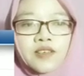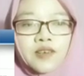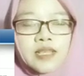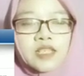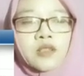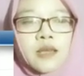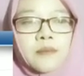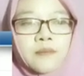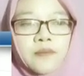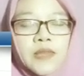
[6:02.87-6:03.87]
grade
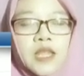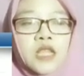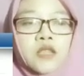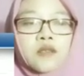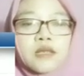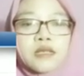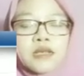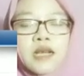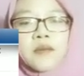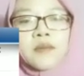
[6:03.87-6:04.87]
slump to
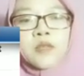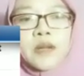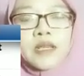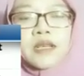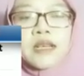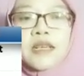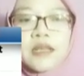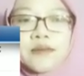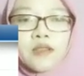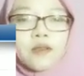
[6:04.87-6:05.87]
describe this pattern in
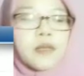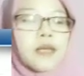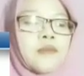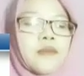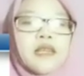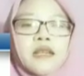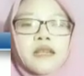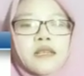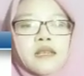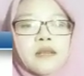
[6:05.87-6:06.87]
developing
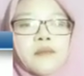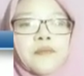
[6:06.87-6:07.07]
reader.